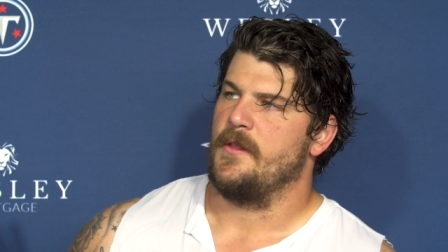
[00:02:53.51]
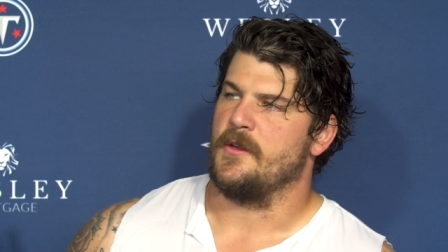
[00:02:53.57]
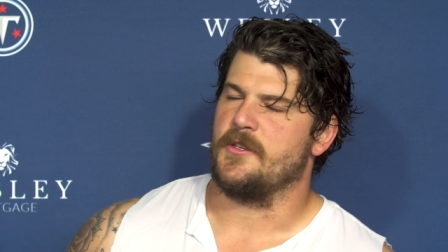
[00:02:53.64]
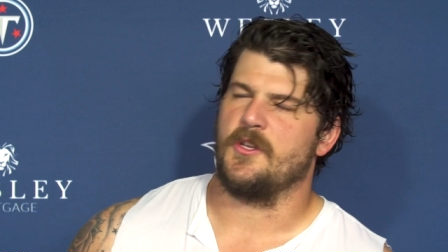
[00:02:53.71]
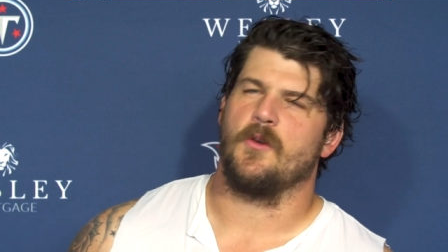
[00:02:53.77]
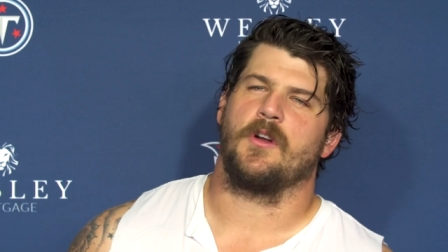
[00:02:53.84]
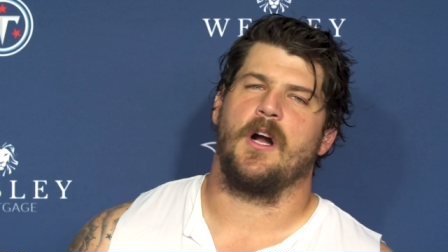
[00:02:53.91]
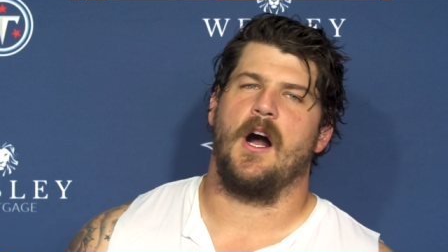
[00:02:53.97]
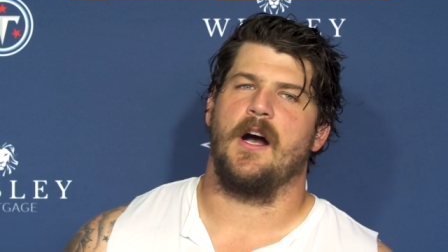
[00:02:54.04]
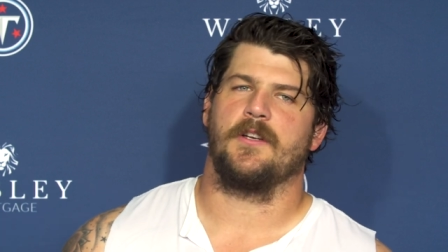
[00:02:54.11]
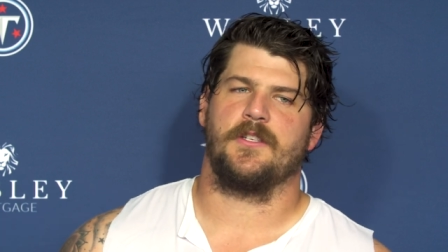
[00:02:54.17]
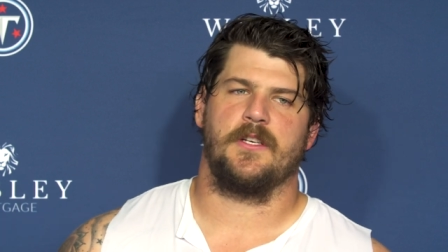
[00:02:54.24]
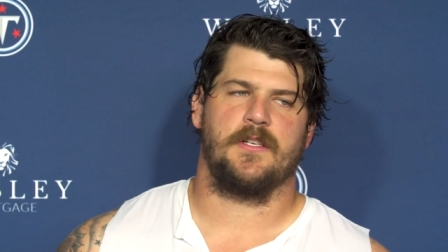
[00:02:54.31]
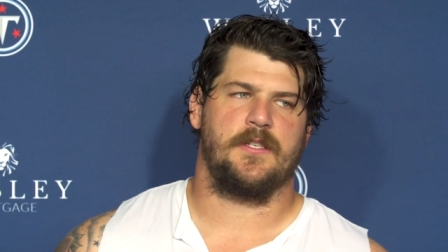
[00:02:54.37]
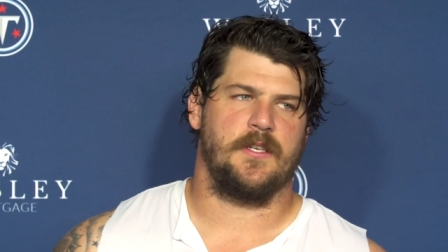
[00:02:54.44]
so
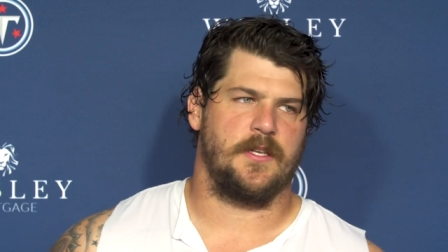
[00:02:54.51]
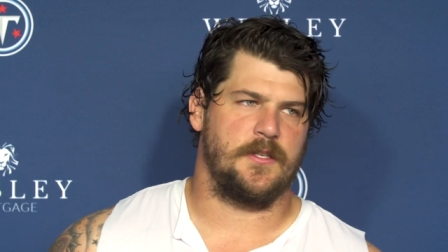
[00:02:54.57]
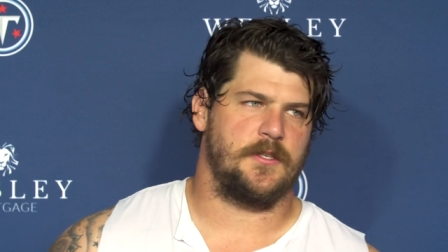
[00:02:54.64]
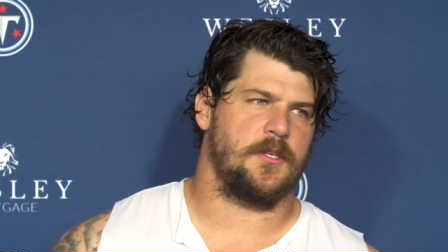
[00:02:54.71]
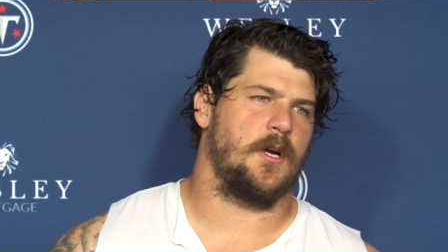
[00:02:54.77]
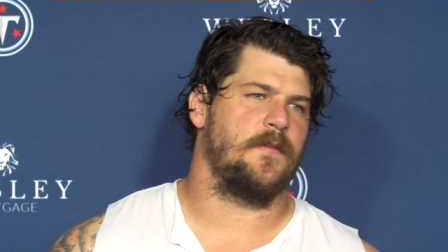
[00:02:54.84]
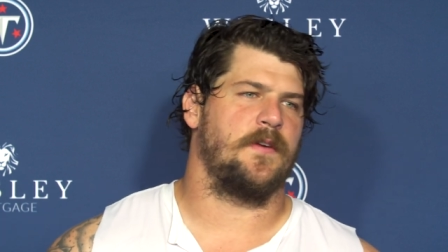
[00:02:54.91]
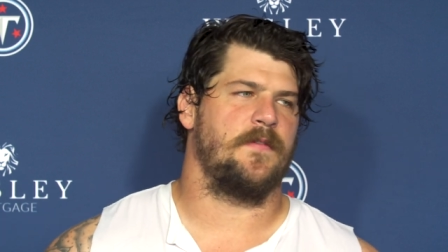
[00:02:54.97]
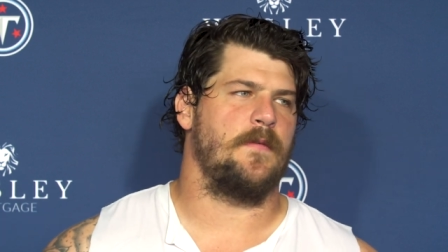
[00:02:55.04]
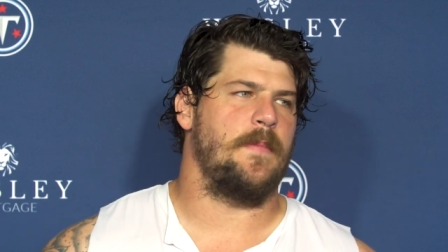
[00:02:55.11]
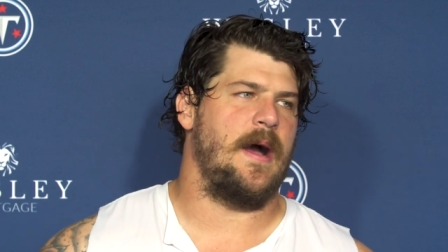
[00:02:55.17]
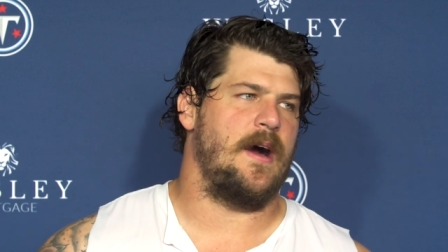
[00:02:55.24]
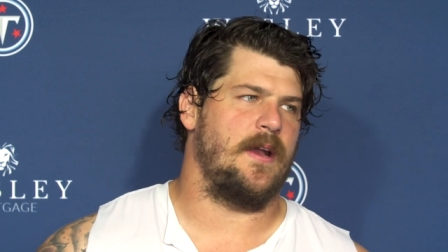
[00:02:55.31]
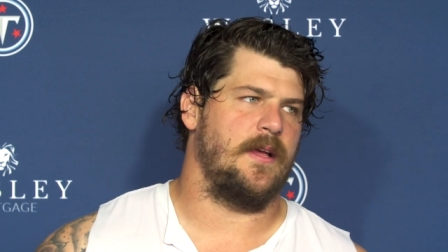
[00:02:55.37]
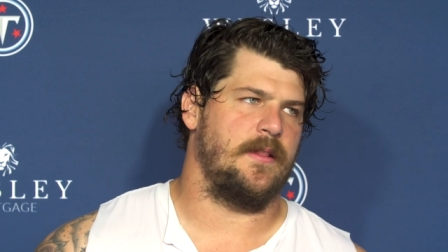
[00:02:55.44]
cautious and conservative
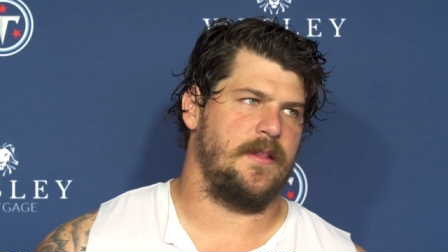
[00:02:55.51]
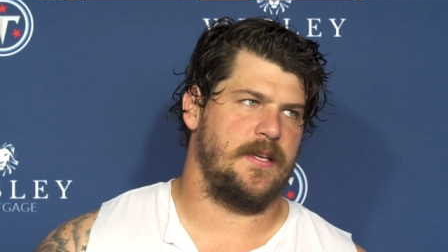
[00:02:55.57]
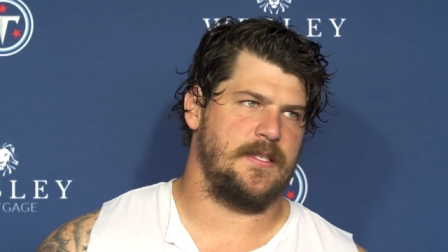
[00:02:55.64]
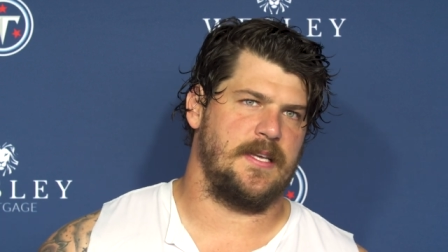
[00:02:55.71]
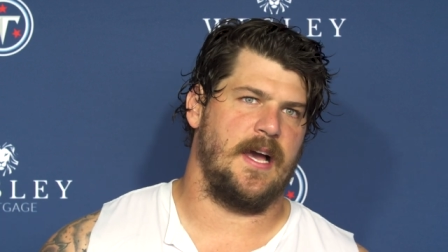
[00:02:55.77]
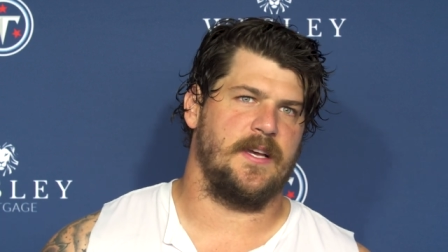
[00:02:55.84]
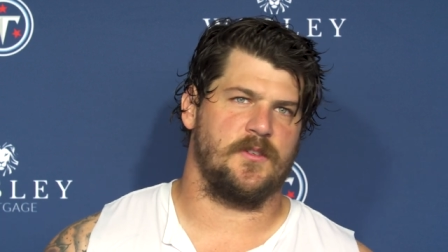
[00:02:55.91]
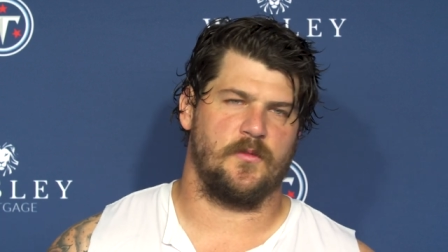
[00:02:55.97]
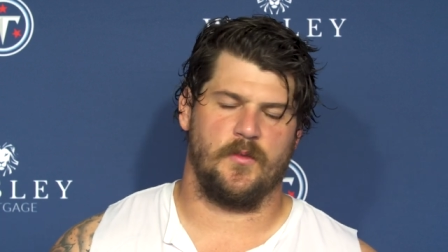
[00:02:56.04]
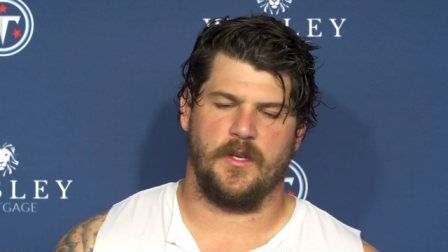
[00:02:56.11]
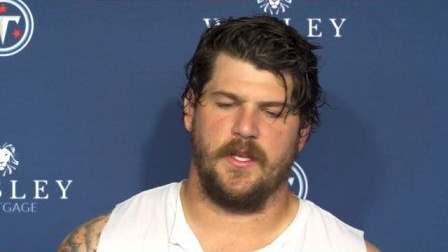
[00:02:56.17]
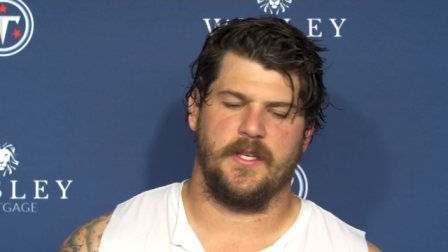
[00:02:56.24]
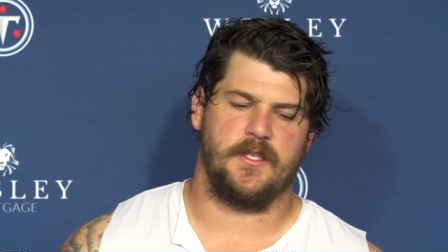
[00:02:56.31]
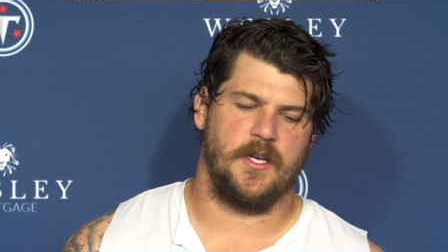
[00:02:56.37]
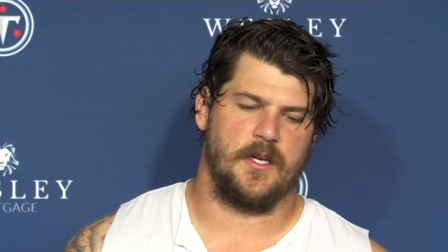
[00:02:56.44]
about it. These guys
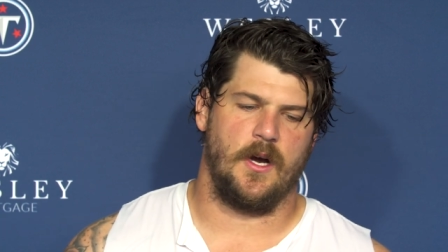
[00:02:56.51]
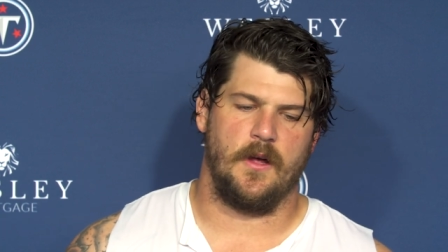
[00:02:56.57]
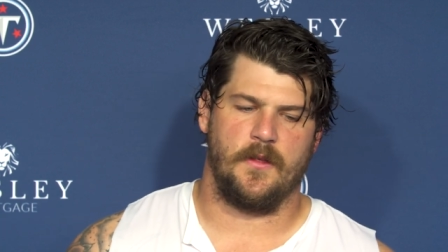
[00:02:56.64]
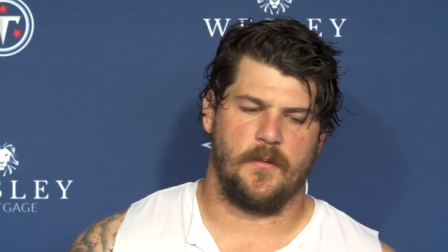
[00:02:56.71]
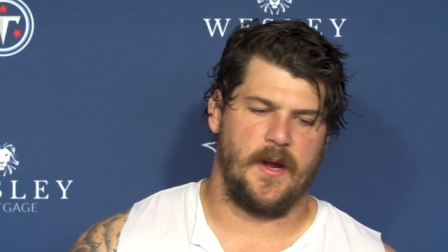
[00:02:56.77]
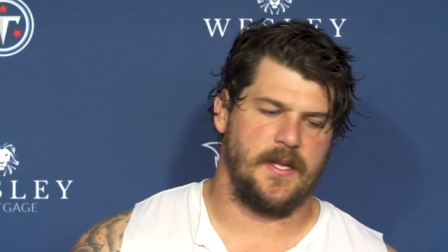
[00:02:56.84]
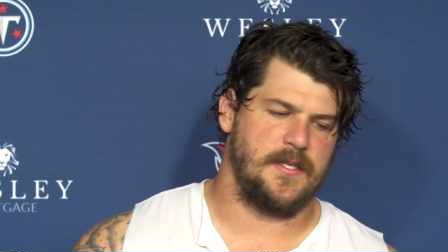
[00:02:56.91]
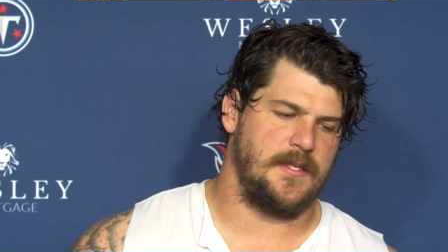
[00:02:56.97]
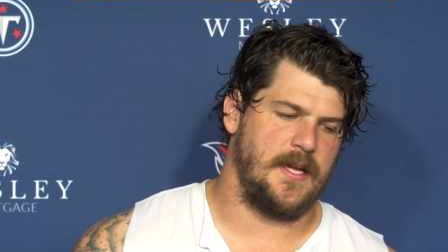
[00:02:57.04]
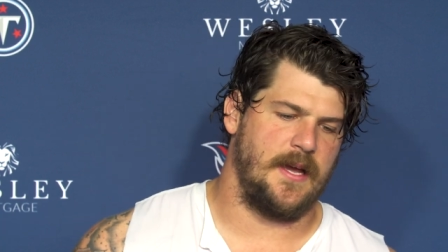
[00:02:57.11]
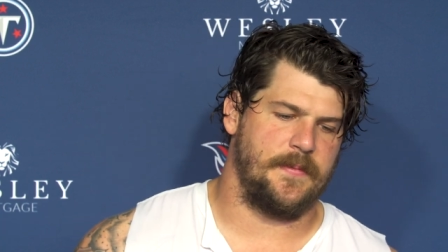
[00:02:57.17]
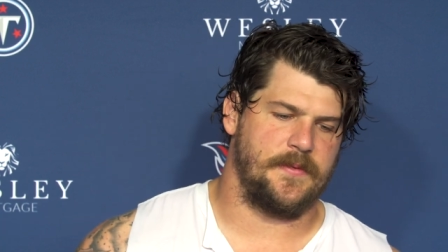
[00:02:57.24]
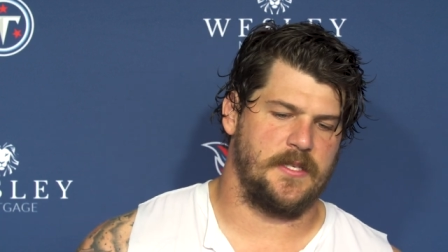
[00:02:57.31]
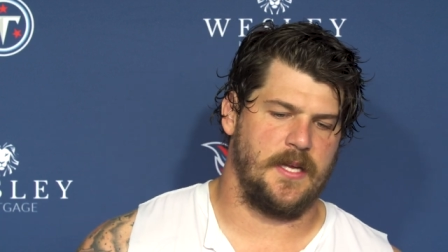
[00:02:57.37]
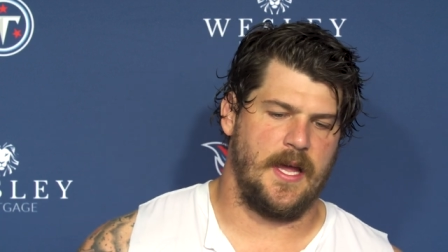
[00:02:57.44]
really took all the right
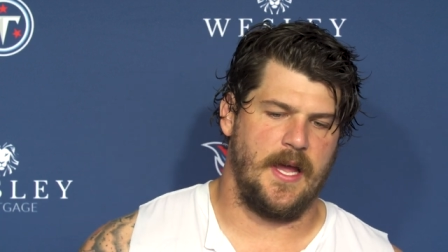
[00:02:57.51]
steps.